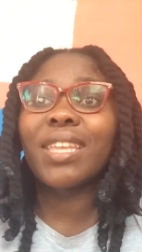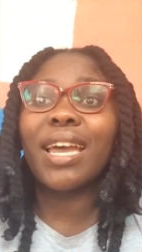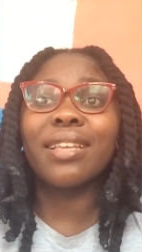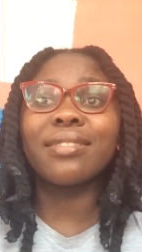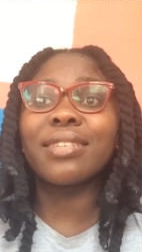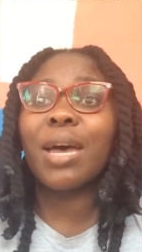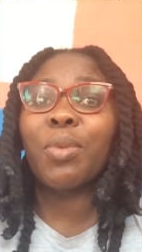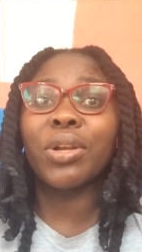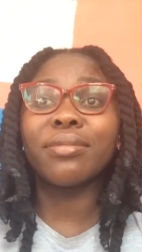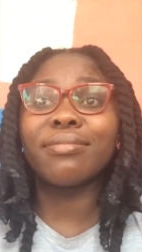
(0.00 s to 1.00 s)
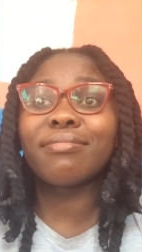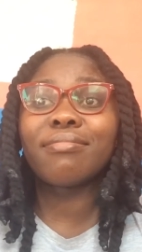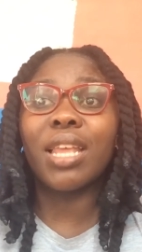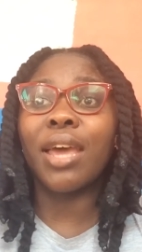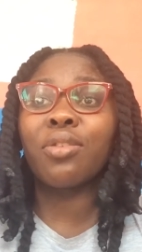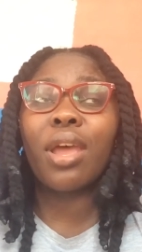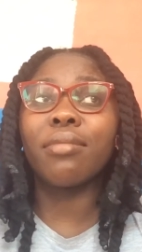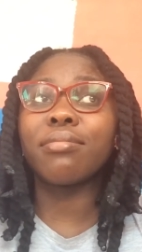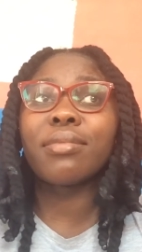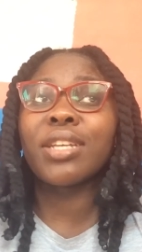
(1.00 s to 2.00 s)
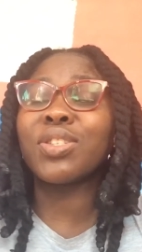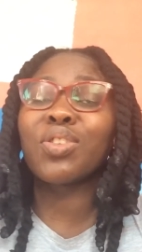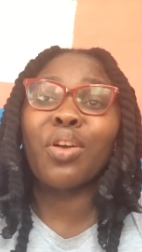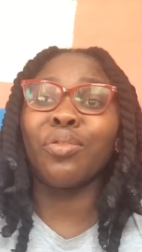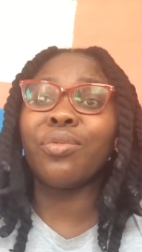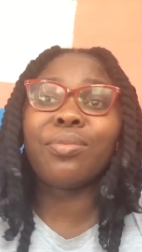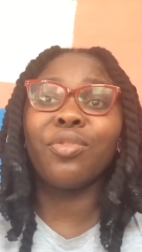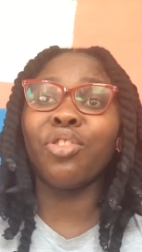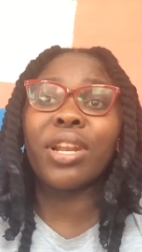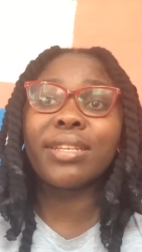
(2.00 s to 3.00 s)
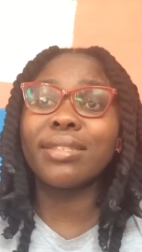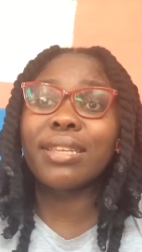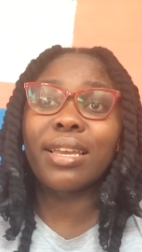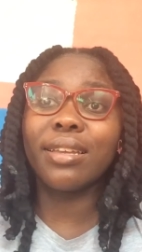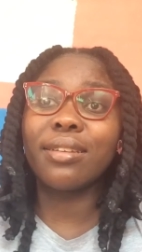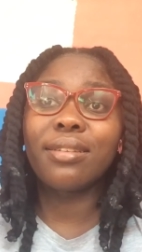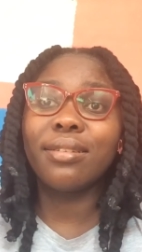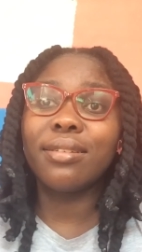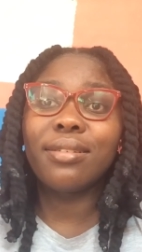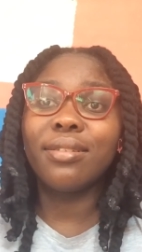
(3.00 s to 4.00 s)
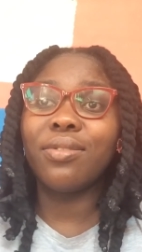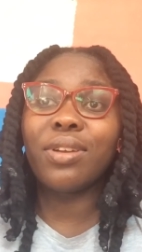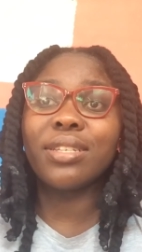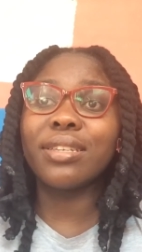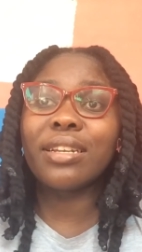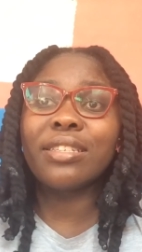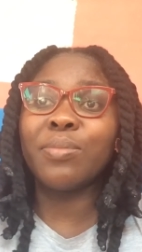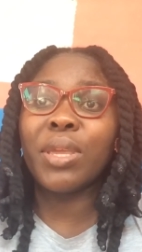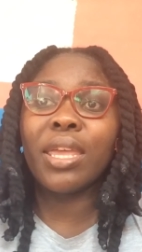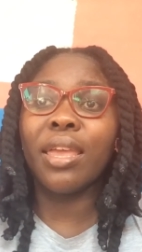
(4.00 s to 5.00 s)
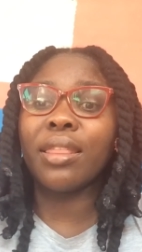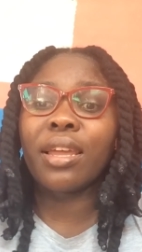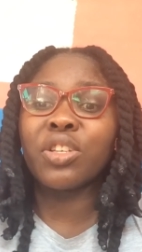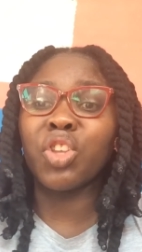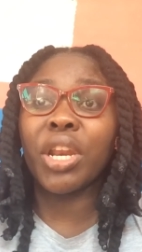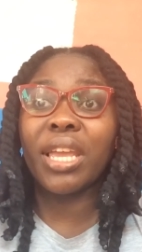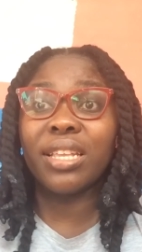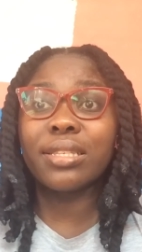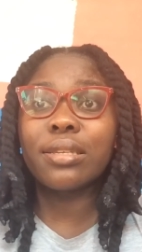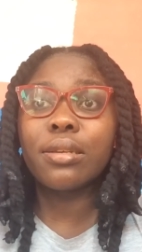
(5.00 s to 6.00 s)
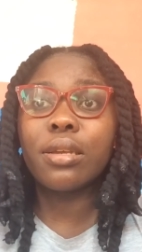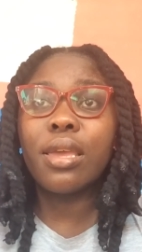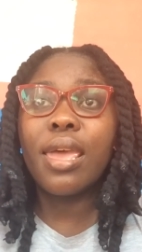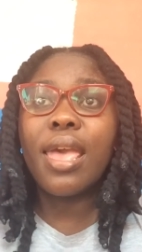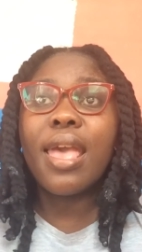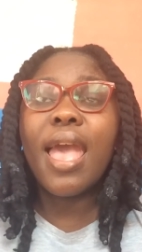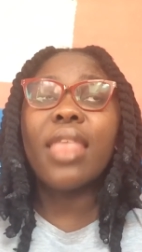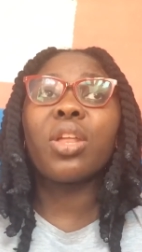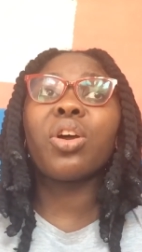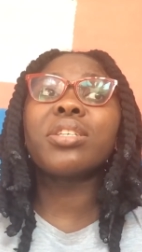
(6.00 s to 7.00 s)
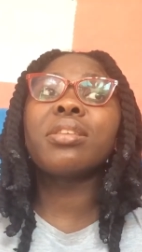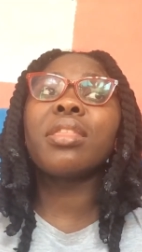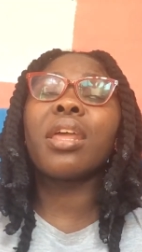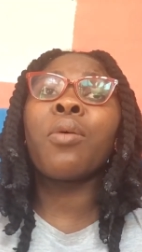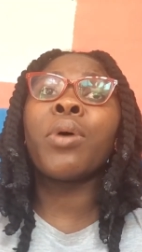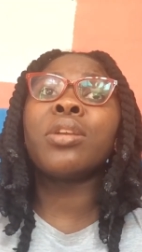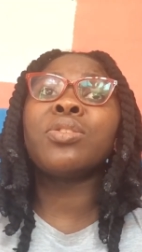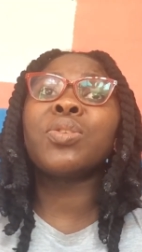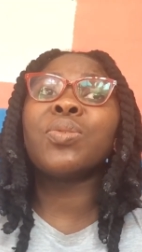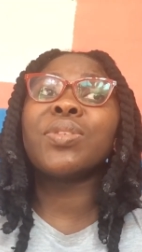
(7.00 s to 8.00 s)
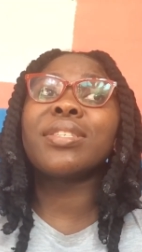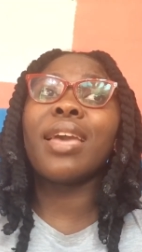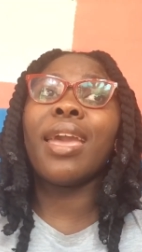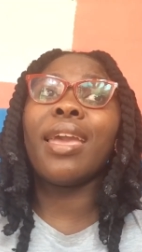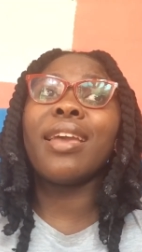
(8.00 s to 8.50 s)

Guys, come on. That's not realistic. Realistically speaking, that is not it. And the last thing that I wanted to say